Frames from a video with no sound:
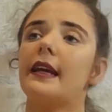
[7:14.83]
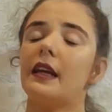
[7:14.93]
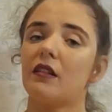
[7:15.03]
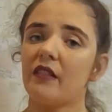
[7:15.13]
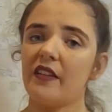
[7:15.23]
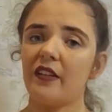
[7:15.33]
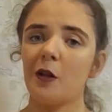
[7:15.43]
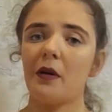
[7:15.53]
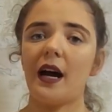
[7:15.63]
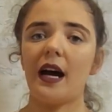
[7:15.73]
refill
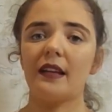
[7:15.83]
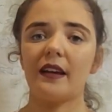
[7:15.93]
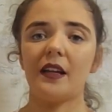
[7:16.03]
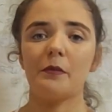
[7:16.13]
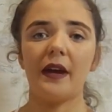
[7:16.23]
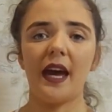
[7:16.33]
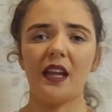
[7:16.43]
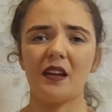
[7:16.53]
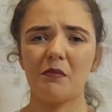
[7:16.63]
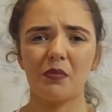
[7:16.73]
pad and a pen,
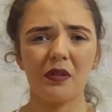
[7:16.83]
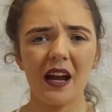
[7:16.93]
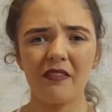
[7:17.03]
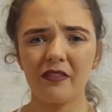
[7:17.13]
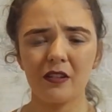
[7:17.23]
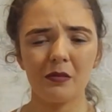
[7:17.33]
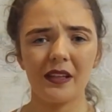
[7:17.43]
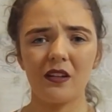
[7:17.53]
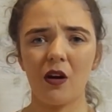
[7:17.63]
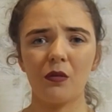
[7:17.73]
and preferably
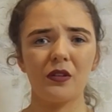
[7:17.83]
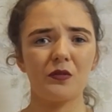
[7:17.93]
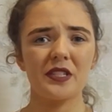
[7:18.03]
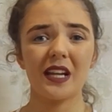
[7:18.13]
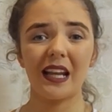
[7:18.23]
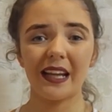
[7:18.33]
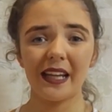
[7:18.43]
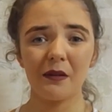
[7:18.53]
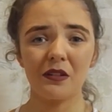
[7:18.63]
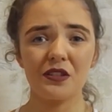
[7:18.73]
not one of those clicky
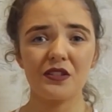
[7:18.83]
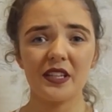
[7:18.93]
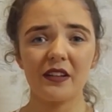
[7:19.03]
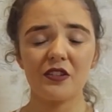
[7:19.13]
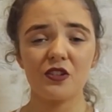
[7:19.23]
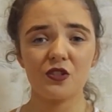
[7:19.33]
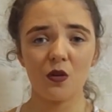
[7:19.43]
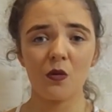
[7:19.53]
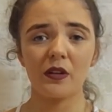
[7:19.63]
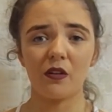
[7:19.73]
ones because they are
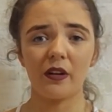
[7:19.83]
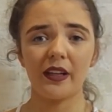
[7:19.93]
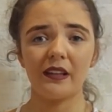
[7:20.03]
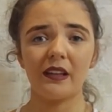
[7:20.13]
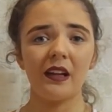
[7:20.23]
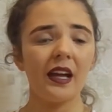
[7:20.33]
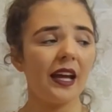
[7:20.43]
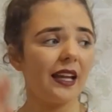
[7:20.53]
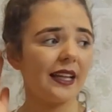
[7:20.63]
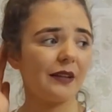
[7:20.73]
so annoying.
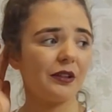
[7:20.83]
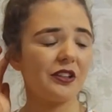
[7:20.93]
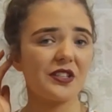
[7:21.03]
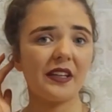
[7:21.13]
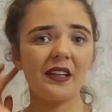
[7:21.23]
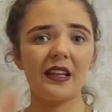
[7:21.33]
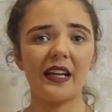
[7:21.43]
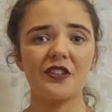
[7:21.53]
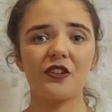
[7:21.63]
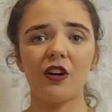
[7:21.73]
Like when you're sitting in a
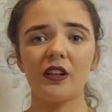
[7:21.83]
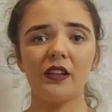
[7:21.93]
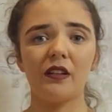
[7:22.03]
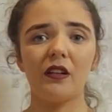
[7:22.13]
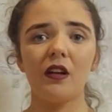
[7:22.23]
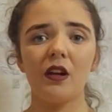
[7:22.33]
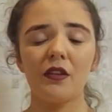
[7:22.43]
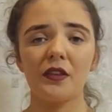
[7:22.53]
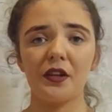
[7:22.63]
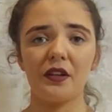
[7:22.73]
lecture hall and
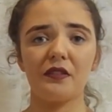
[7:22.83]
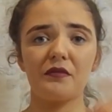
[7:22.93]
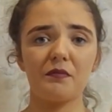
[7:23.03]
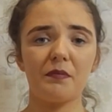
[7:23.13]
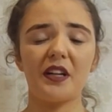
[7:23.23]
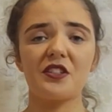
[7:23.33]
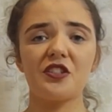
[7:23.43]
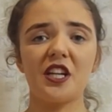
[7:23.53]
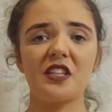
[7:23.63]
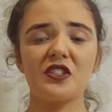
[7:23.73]
the person
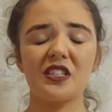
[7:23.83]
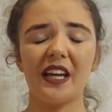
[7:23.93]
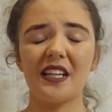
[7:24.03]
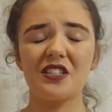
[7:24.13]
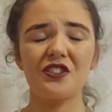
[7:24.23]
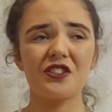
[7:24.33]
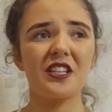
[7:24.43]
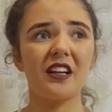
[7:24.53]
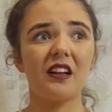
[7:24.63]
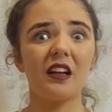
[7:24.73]
changes slides and you just
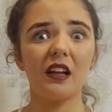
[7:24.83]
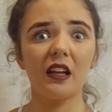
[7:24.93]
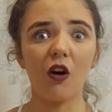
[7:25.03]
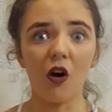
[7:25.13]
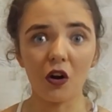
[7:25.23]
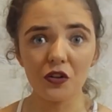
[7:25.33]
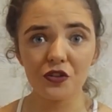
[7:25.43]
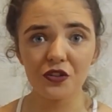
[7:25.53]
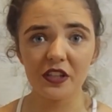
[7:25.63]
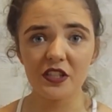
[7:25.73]
hear
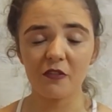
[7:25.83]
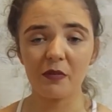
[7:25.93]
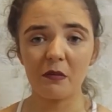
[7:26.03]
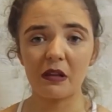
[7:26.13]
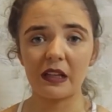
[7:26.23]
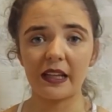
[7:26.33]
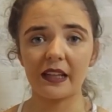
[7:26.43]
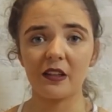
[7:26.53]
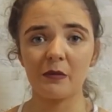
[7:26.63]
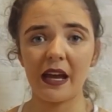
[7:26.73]
hundreds of people clicking
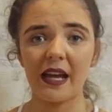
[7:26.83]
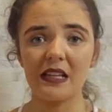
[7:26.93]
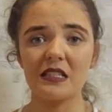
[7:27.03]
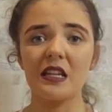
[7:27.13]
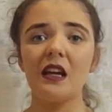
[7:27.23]
their pens.